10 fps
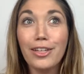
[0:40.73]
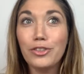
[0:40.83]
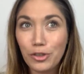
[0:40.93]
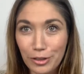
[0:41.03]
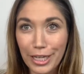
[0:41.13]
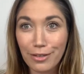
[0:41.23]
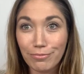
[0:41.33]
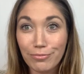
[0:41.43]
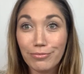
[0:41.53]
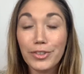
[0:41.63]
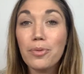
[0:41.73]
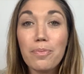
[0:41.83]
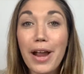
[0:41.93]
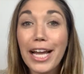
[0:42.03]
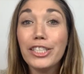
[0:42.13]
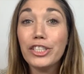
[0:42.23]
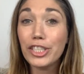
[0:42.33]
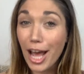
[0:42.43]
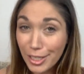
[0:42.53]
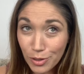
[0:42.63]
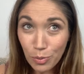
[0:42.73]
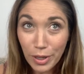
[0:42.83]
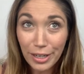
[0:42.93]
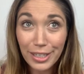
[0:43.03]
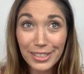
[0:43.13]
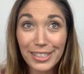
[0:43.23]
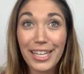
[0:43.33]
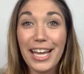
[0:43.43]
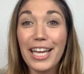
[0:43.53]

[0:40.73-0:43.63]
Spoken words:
Truly, your brain just works